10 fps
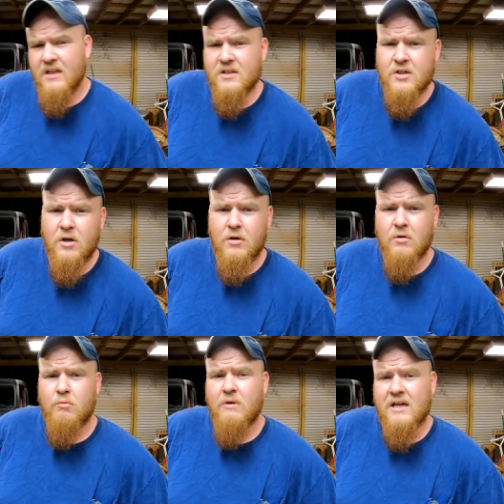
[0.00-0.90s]
is
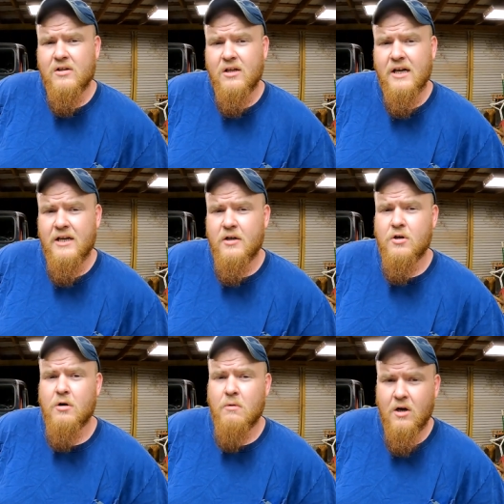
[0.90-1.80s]
called Red Clay
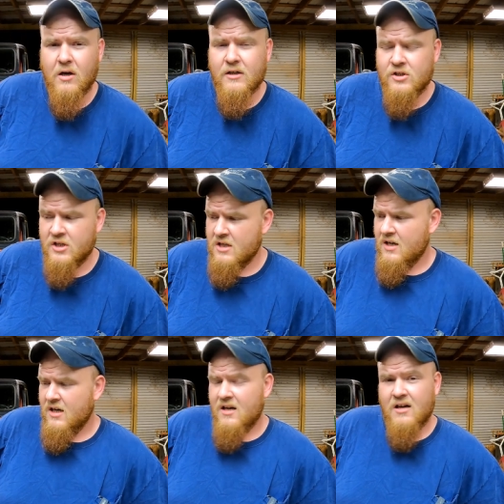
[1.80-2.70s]
Garage.
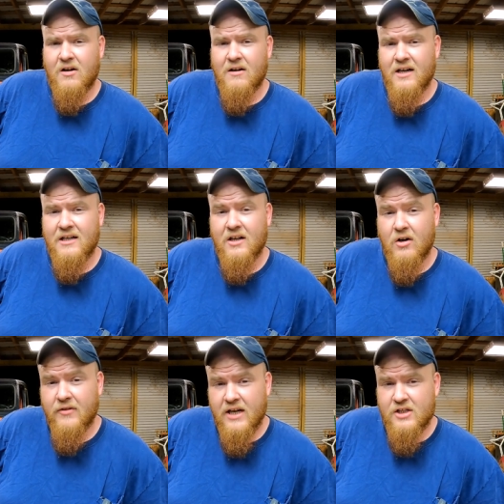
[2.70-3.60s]
All right, and
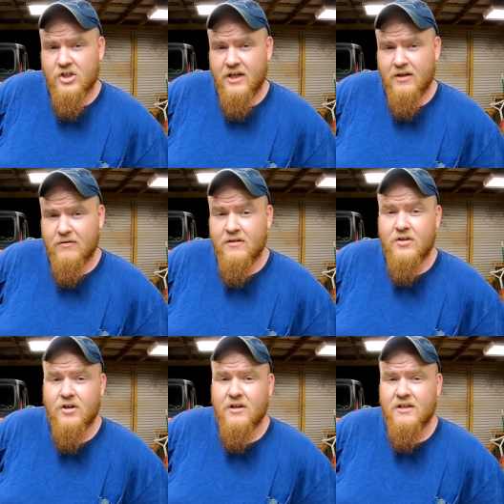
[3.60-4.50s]
on that channel,
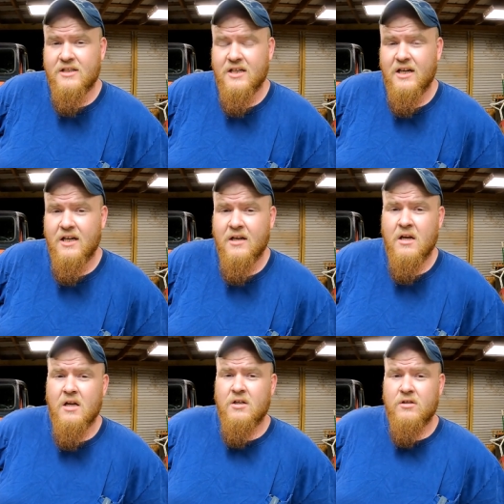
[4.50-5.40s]
you're going to see
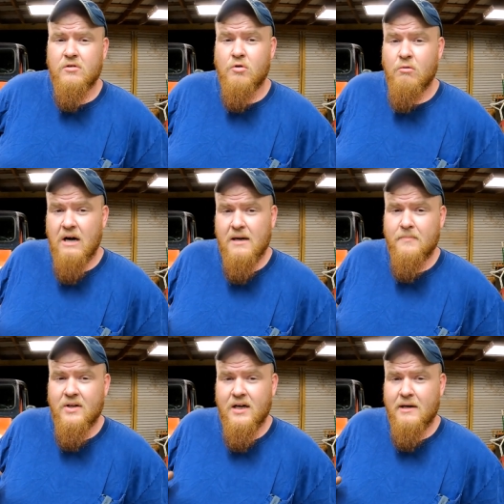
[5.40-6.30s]

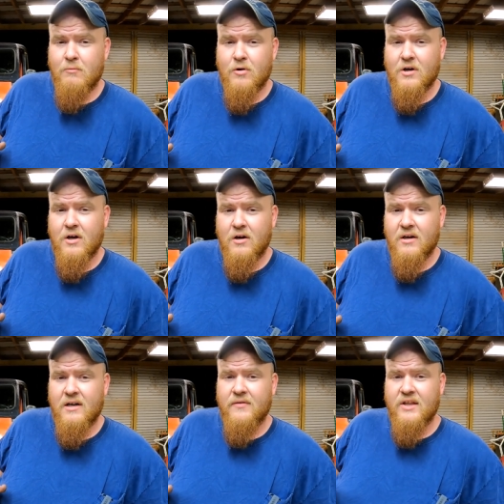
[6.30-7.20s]
crap that I work
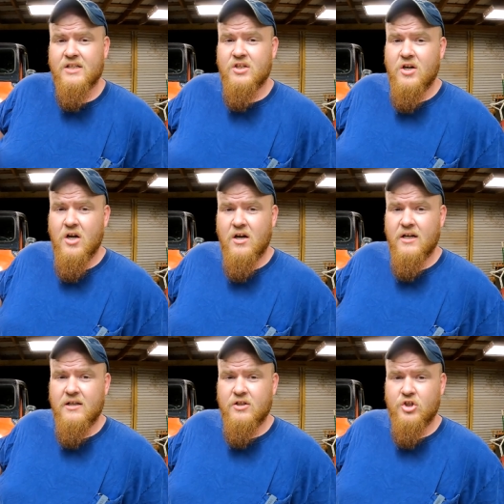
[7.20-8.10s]
on that's
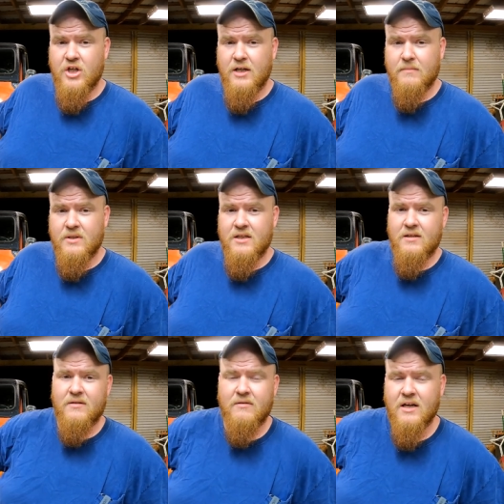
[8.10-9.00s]
not Jeeps
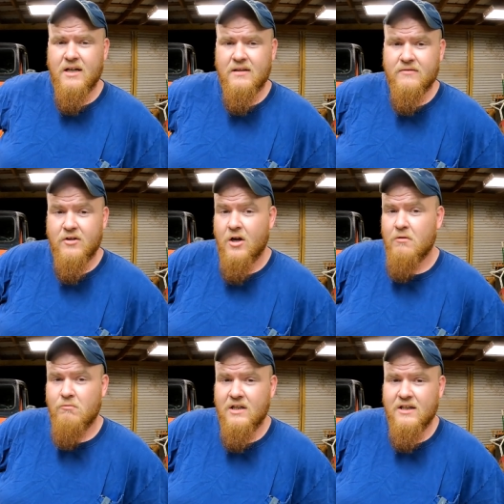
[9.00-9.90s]
okay?
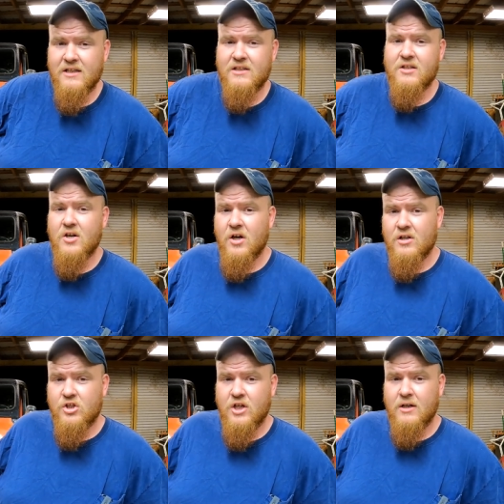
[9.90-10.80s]
Not Willys,
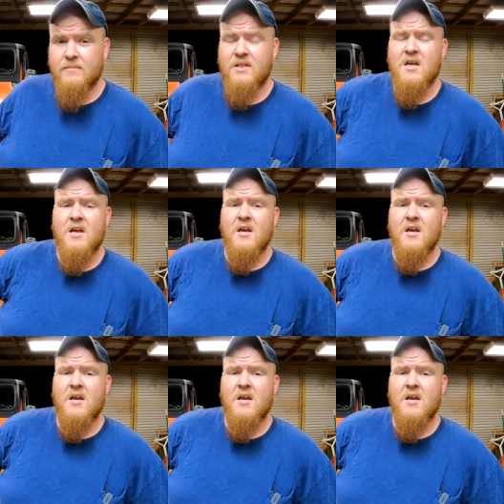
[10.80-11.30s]
not Jeeps.